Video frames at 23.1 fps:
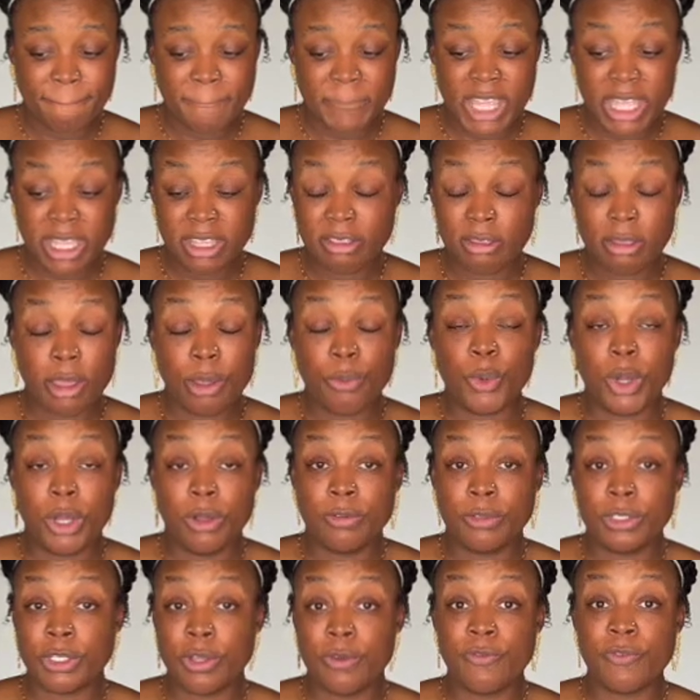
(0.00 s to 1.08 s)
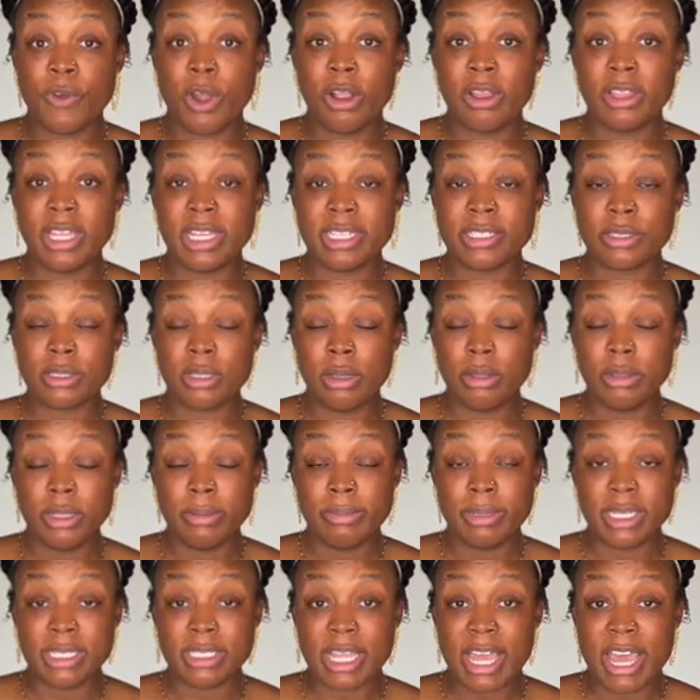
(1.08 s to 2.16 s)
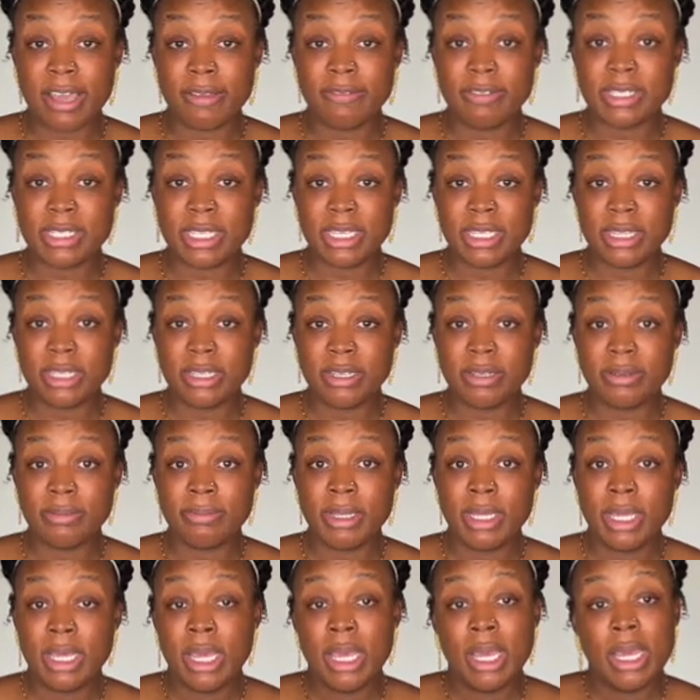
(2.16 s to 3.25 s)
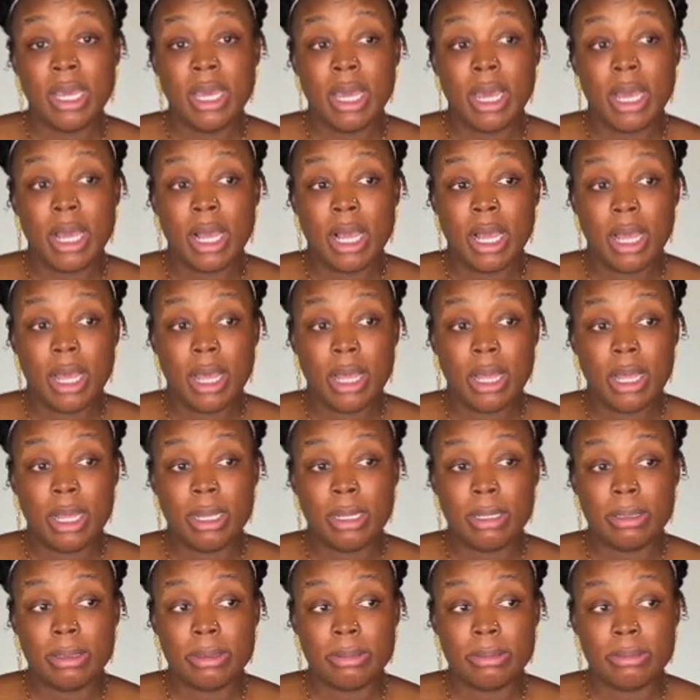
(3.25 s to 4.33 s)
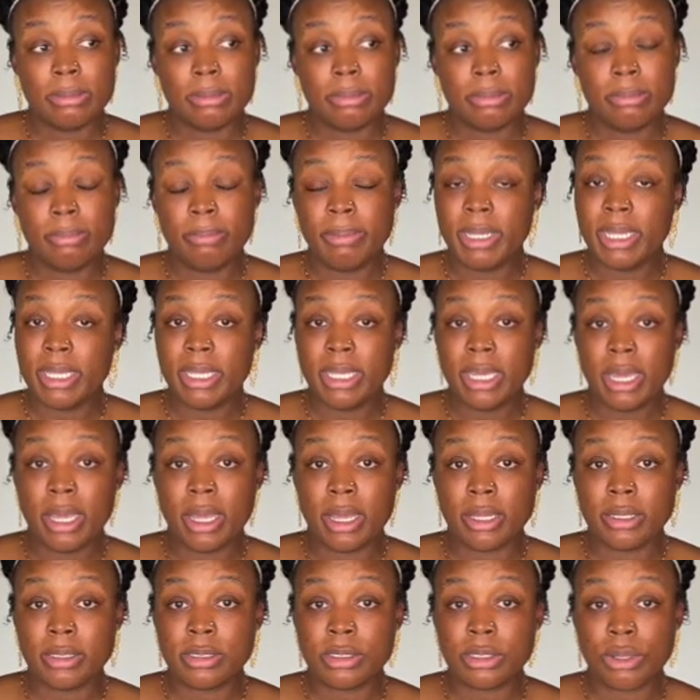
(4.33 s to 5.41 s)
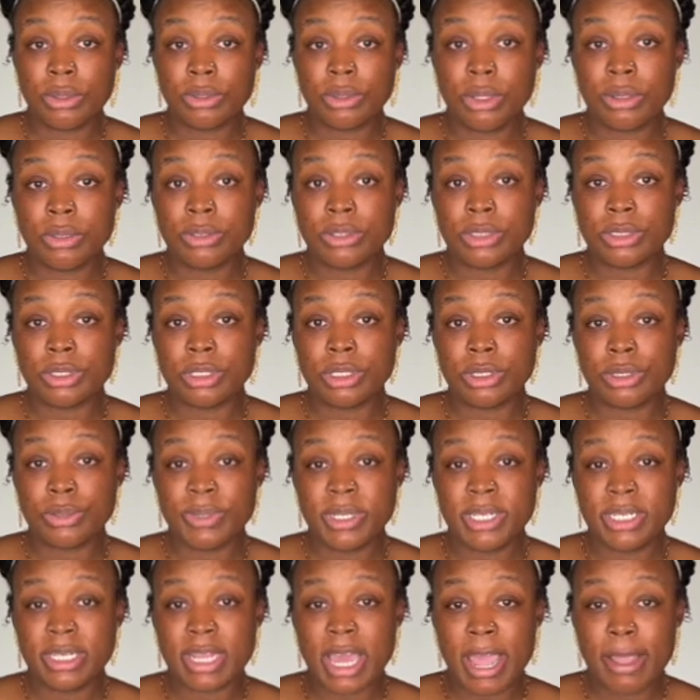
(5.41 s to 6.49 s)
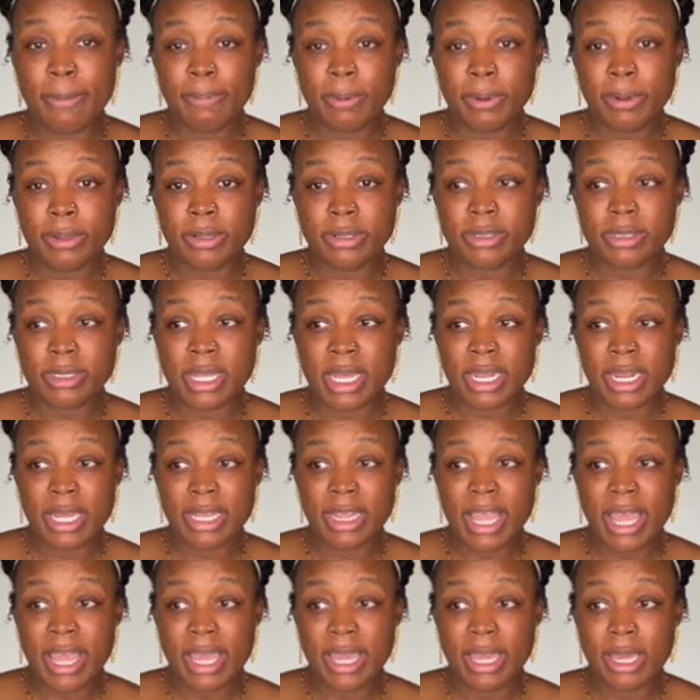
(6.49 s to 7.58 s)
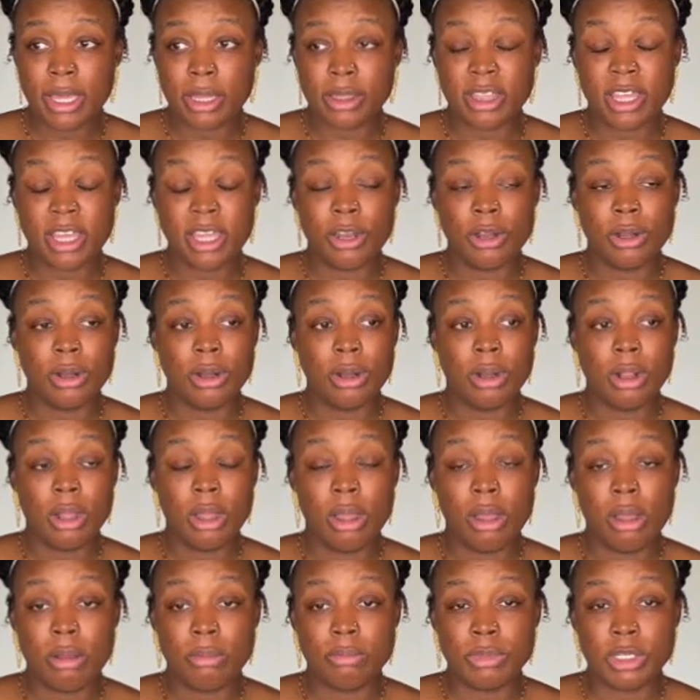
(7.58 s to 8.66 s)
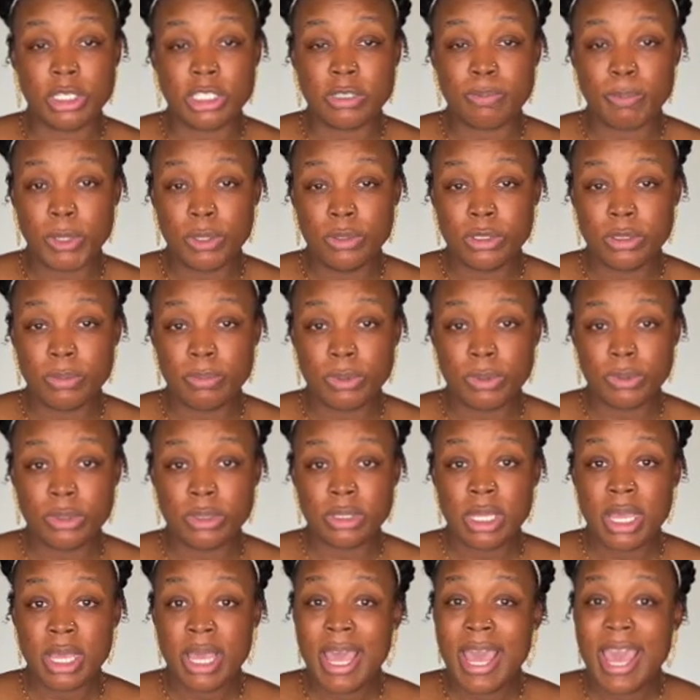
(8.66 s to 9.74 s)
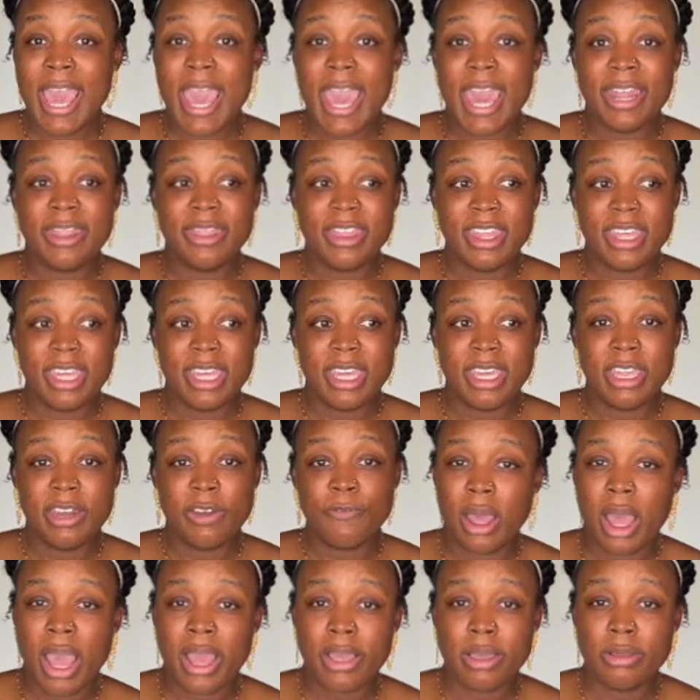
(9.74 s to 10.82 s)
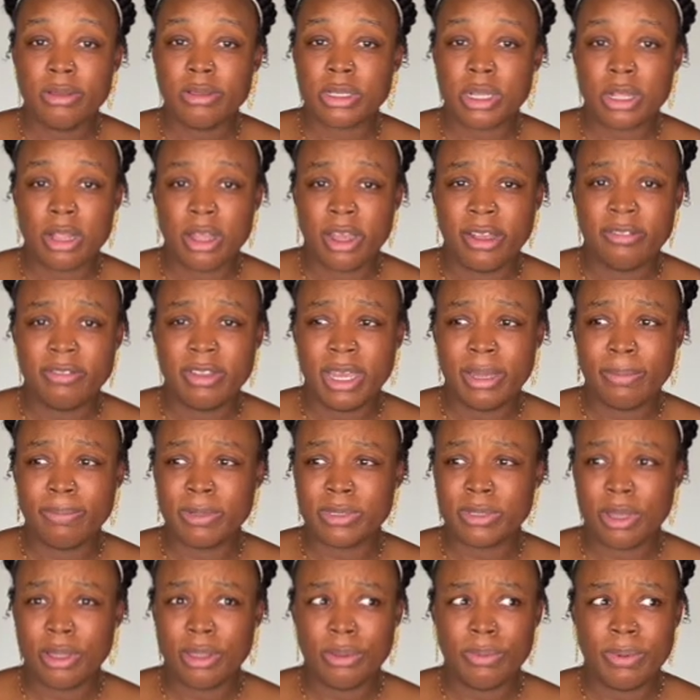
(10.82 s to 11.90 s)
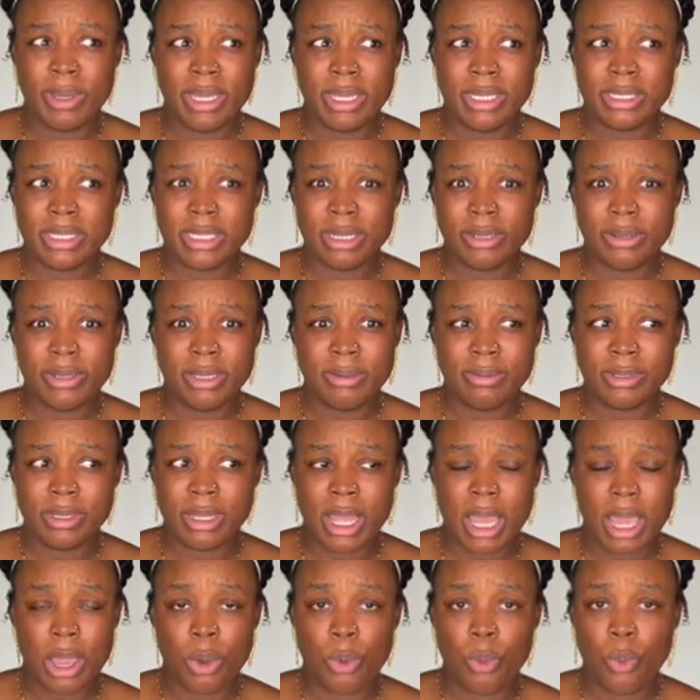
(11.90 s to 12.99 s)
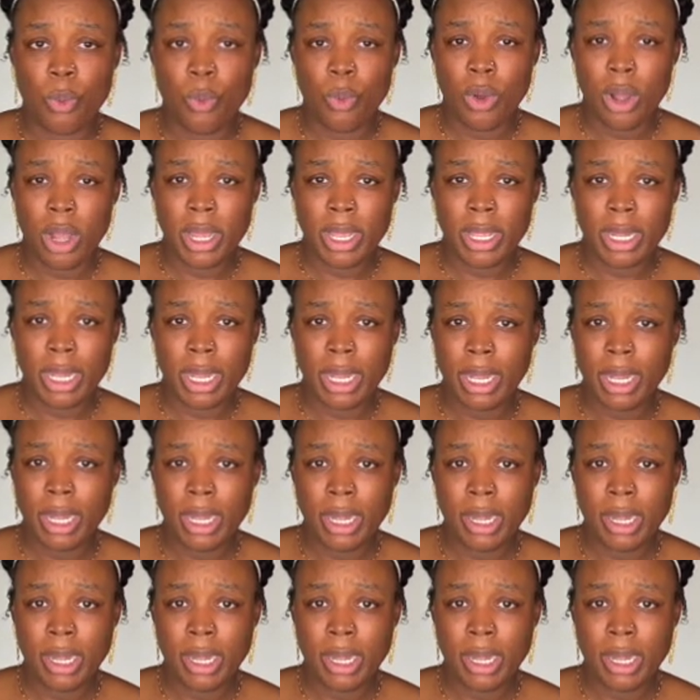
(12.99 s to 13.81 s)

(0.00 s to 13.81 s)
Well, so far that's the only place I've seen them. But yeah, so those are the 3 diapers that I like that are disposables. And then I used cloth diapers all the way until he was like 1.